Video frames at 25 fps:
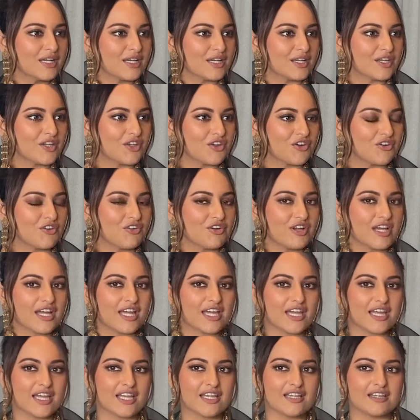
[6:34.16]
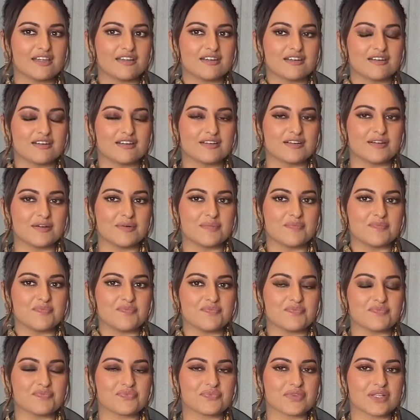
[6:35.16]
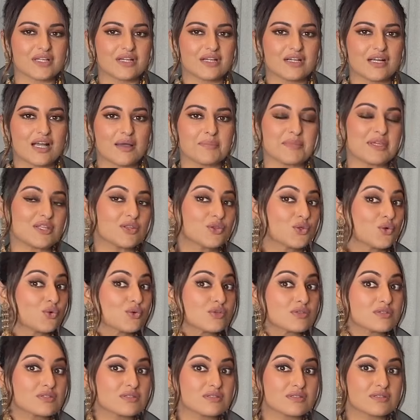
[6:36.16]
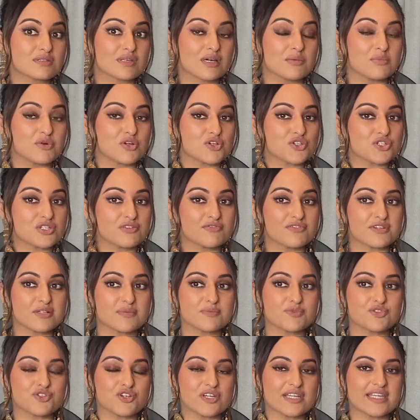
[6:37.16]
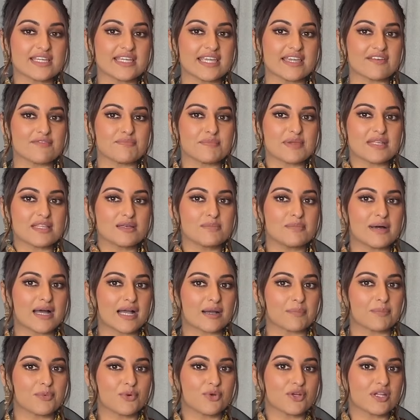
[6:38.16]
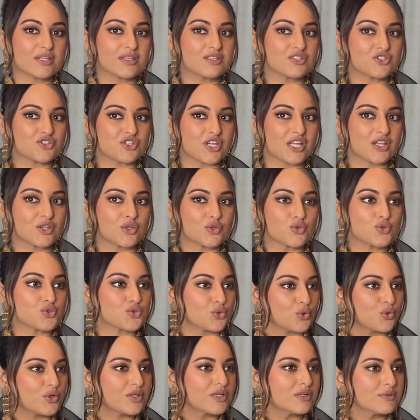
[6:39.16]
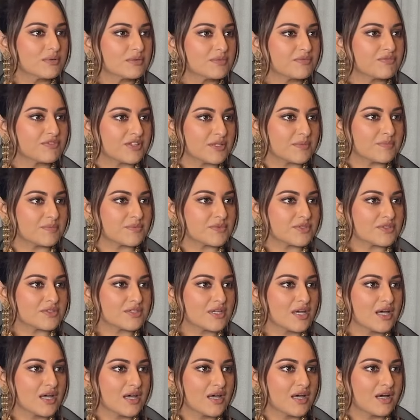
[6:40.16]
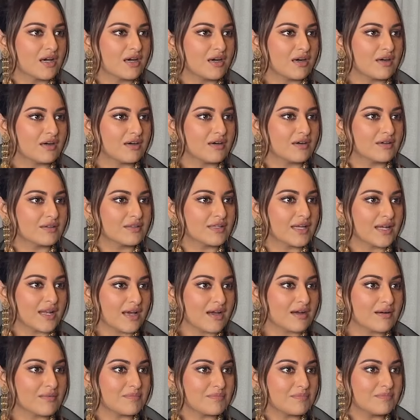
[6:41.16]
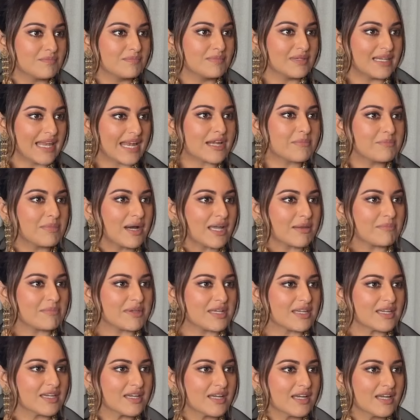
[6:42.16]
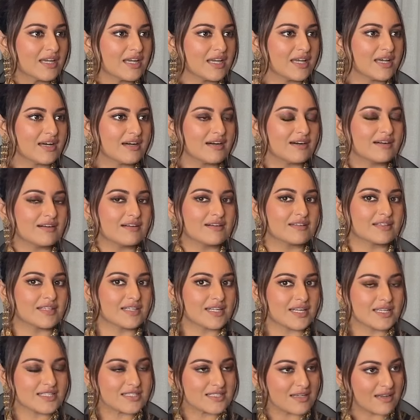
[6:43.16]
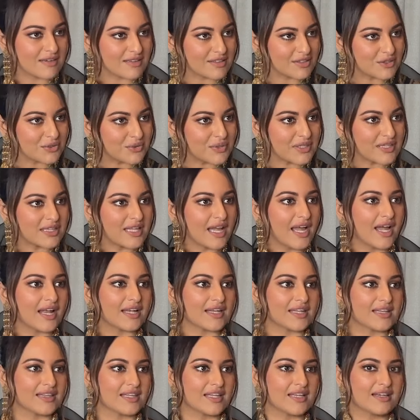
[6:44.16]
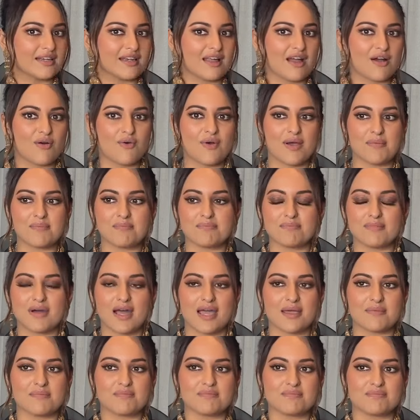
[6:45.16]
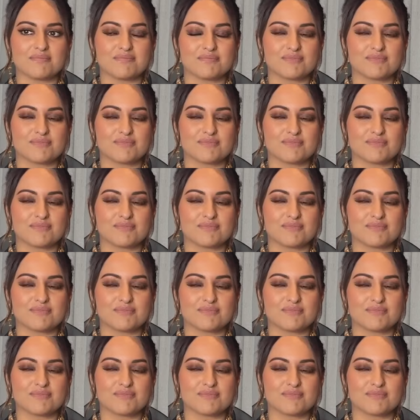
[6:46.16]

You hmm. know, and um, I mean, those commercial films really gave me the backbone and the strength to shoulder films uh, that are led by me. Hmm. Uh, then I started doing that, and then now I'm I'm